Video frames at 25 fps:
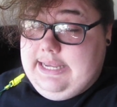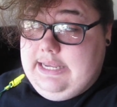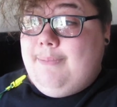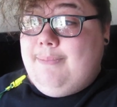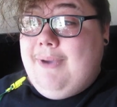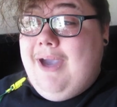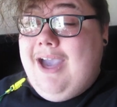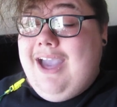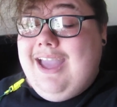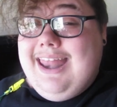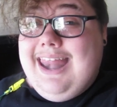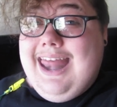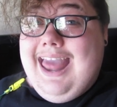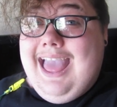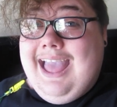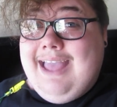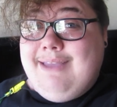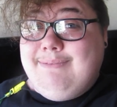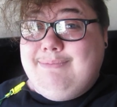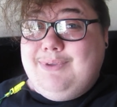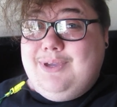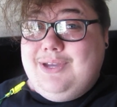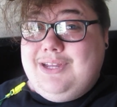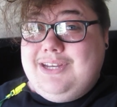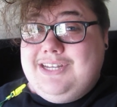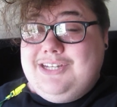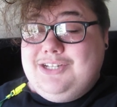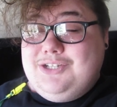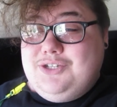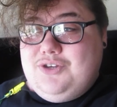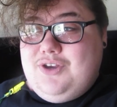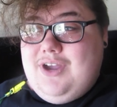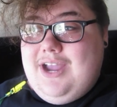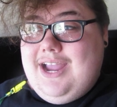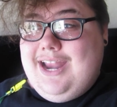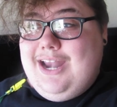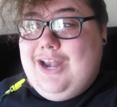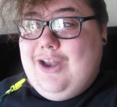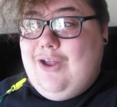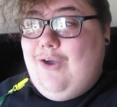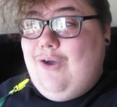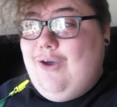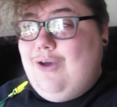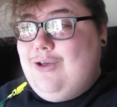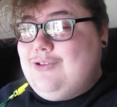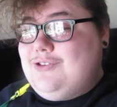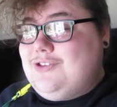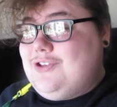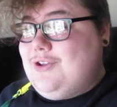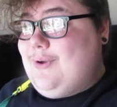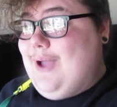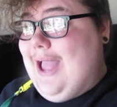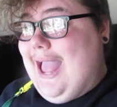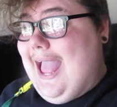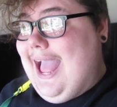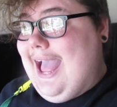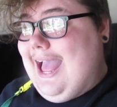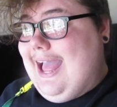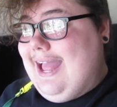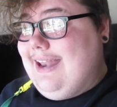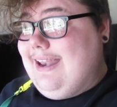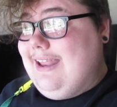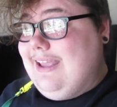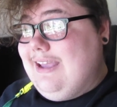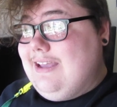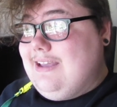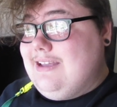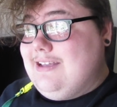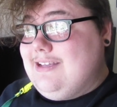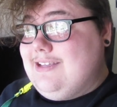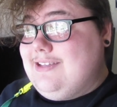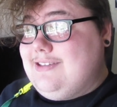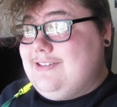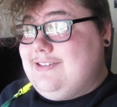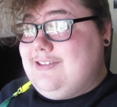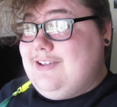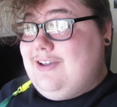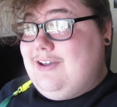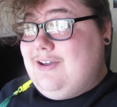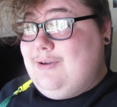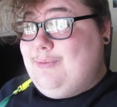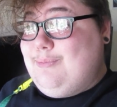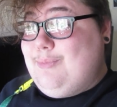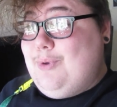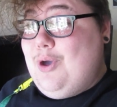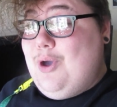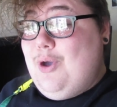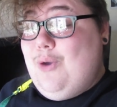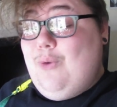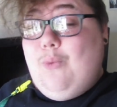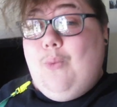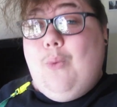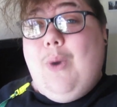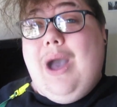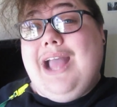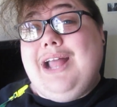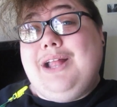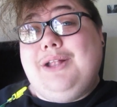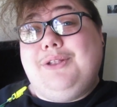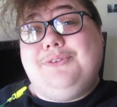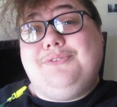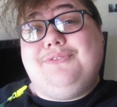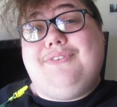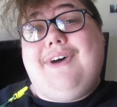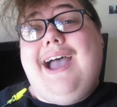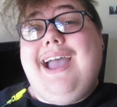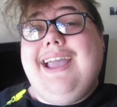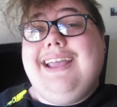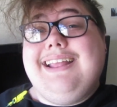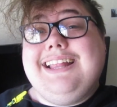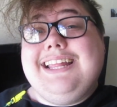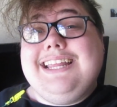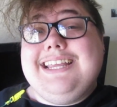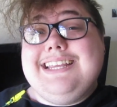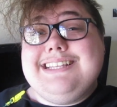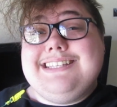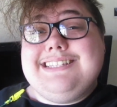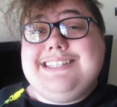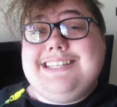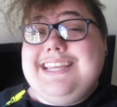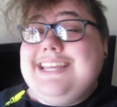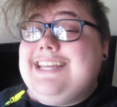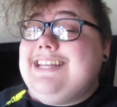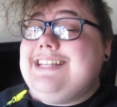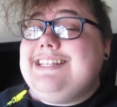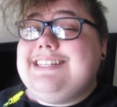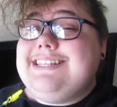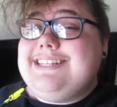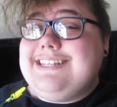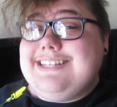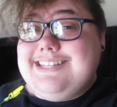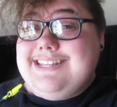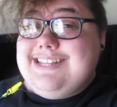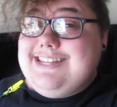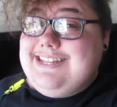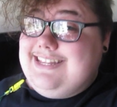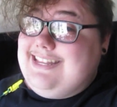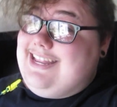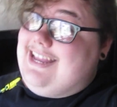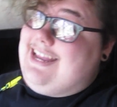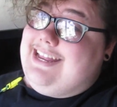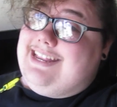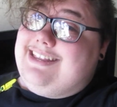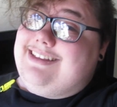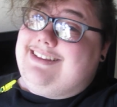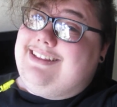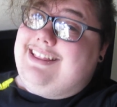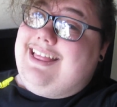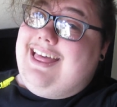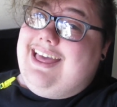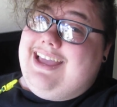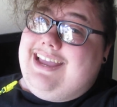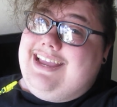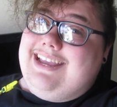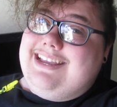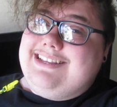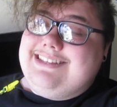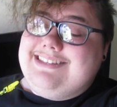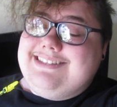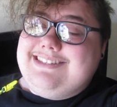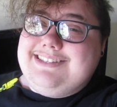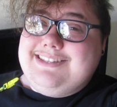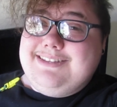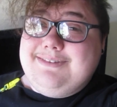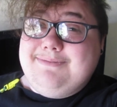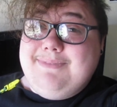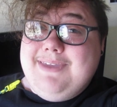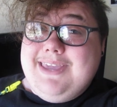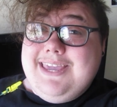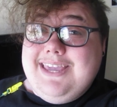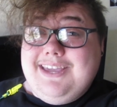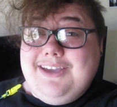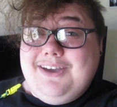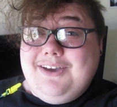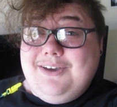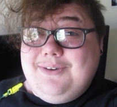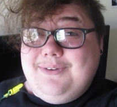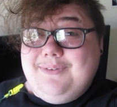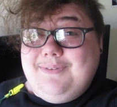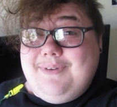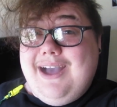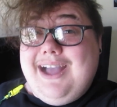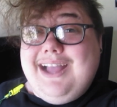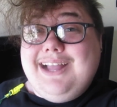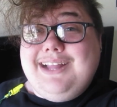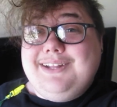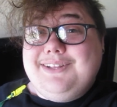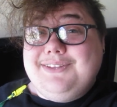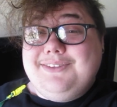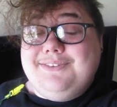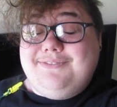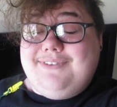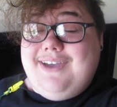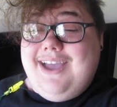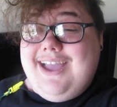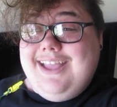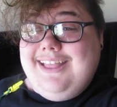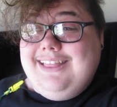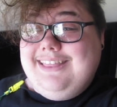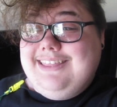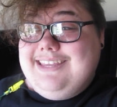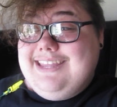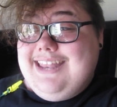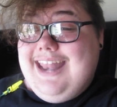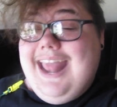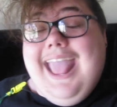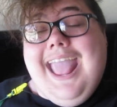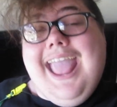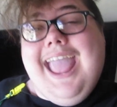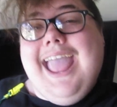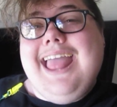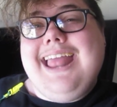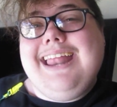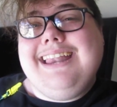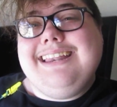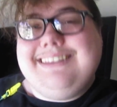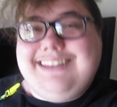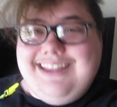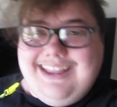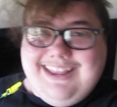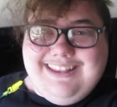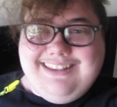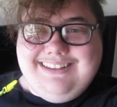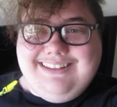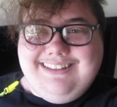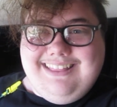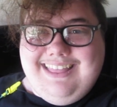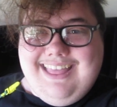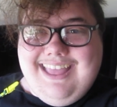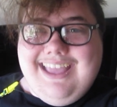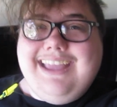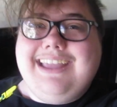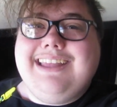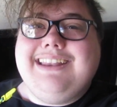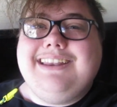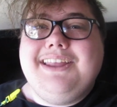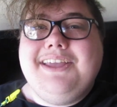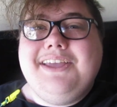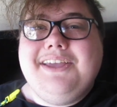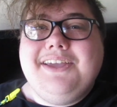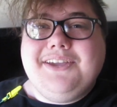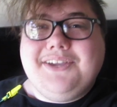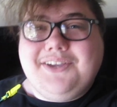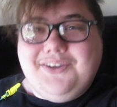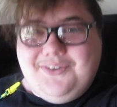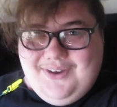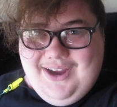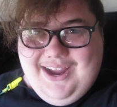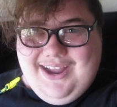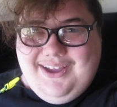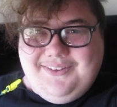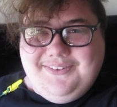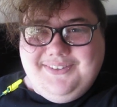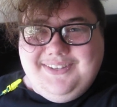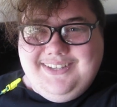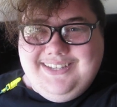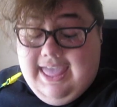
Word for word: But I'm gonna try to also add some wild violets into the dandelions to make a wild violet and dandelion crown.